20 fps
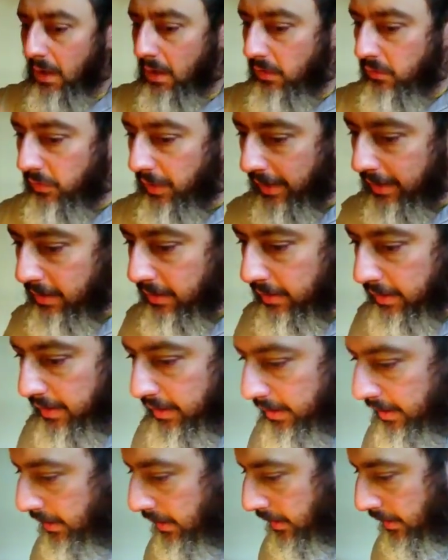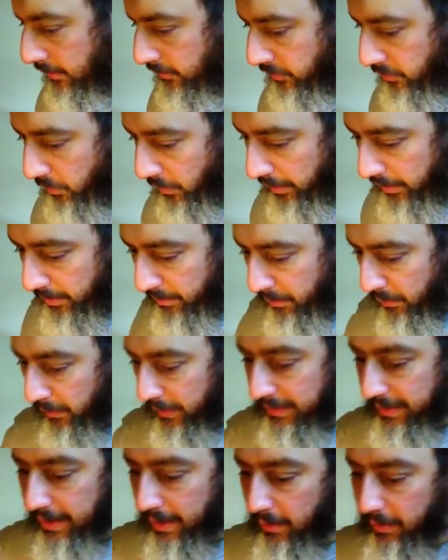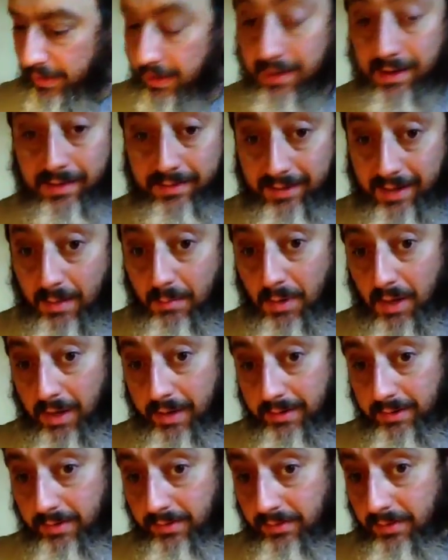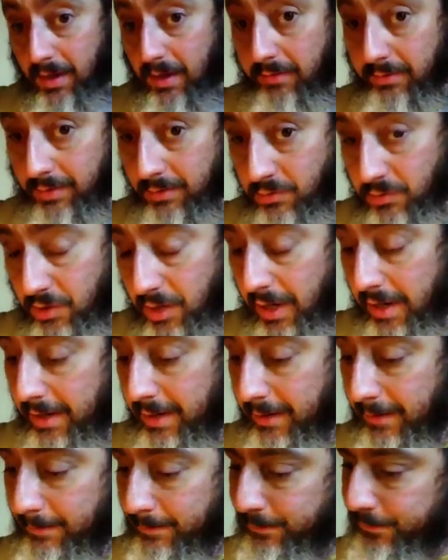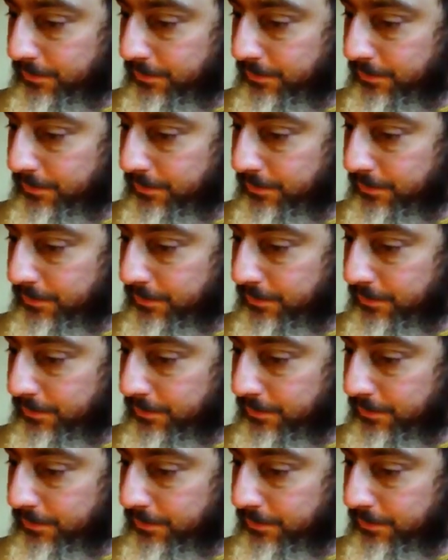Secondly, I just wanted to point out in the same line discussing China.